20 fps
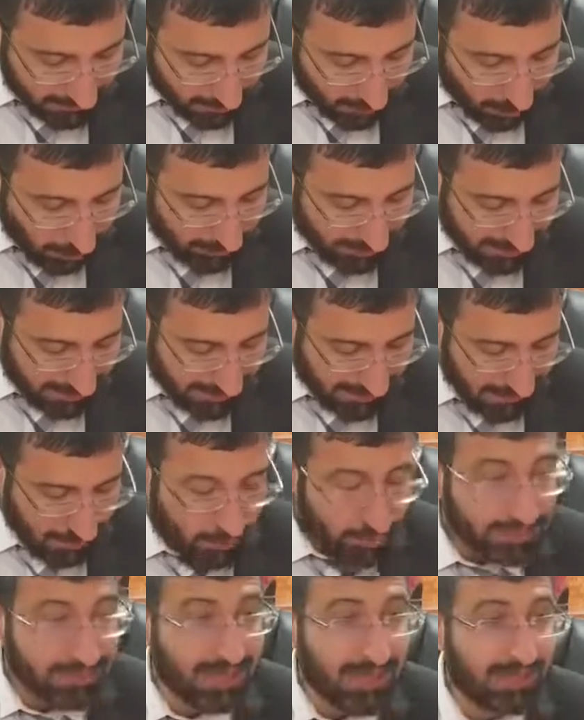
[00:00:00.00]

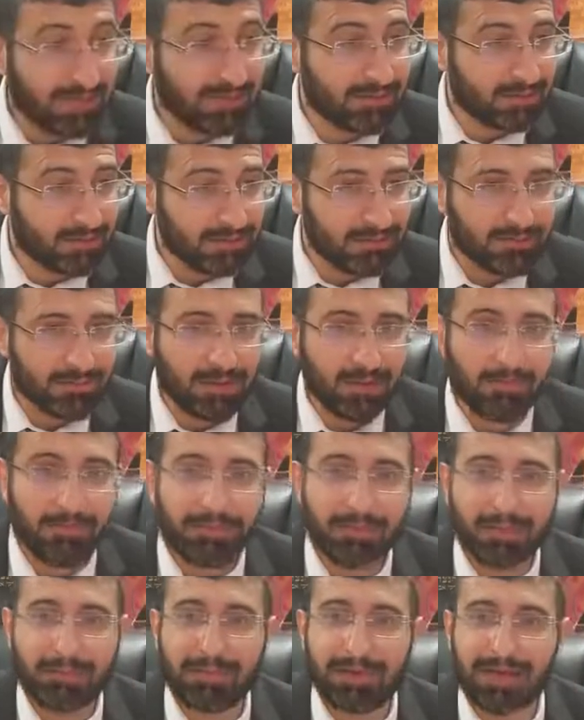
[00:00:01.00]
Autaya, Rabbi
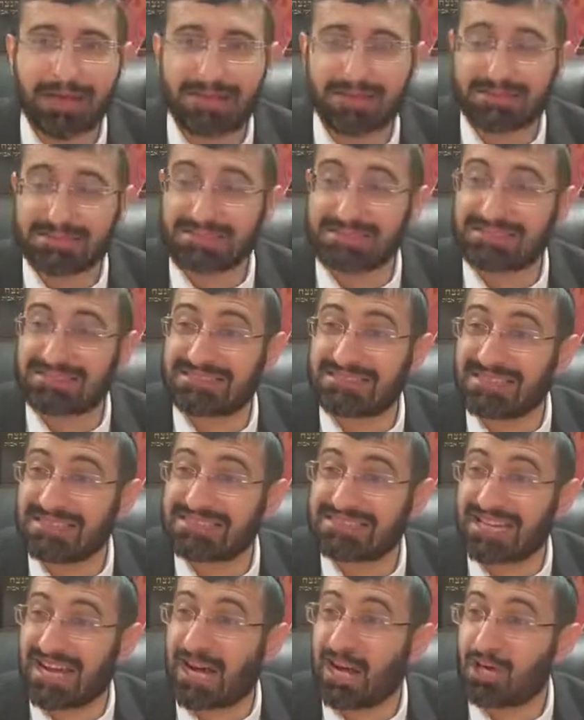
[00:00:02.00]
Barbachana says,
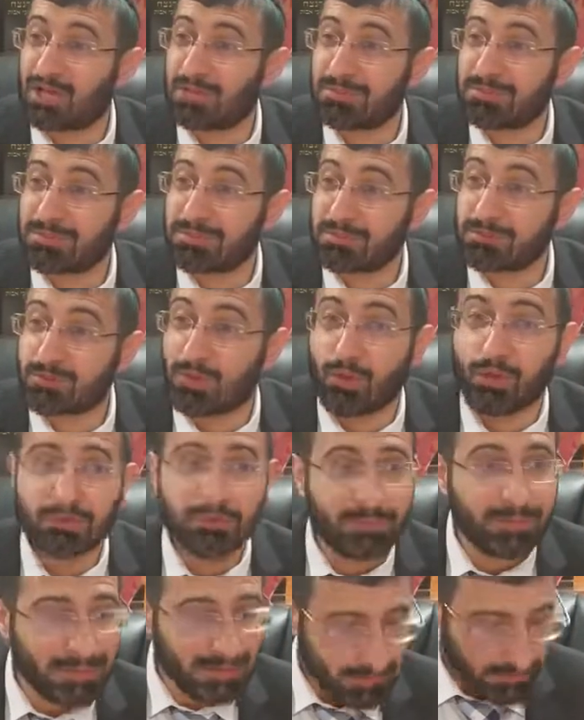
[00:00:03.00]
this Arab
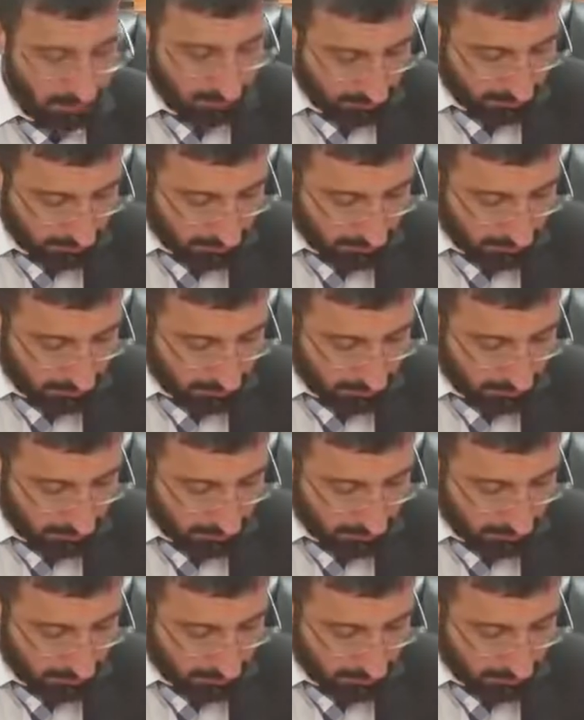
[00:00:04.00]
told me,